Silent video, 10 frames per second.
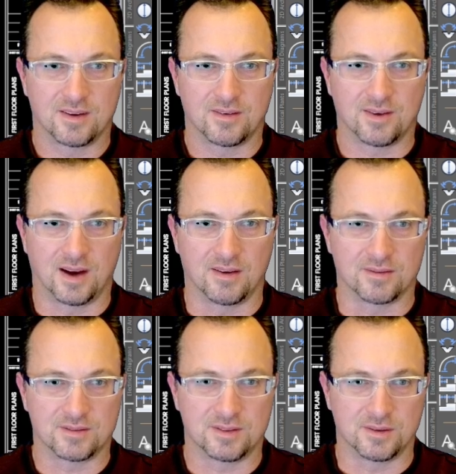oh
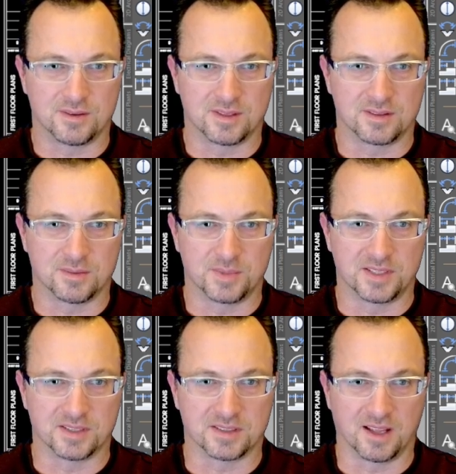shoot, this should be
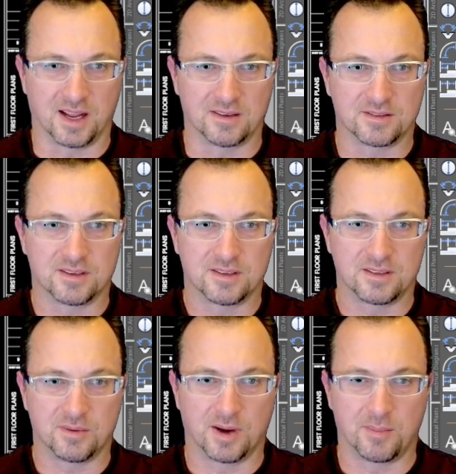just layouts. So
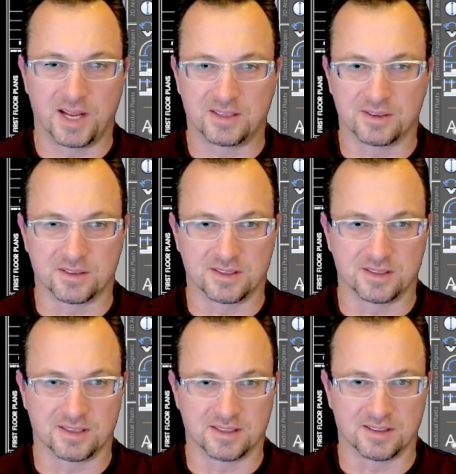you want to make sure it
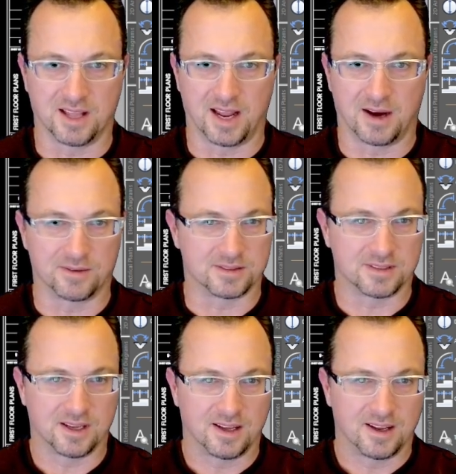just says layouts.
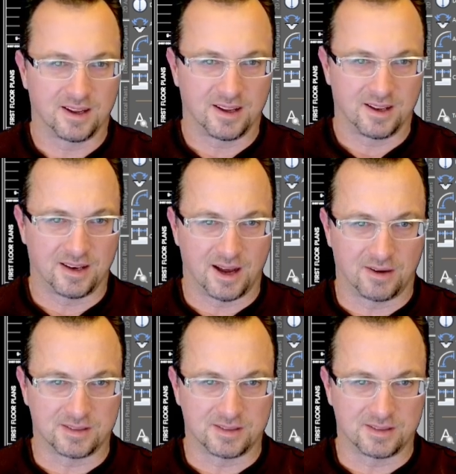Now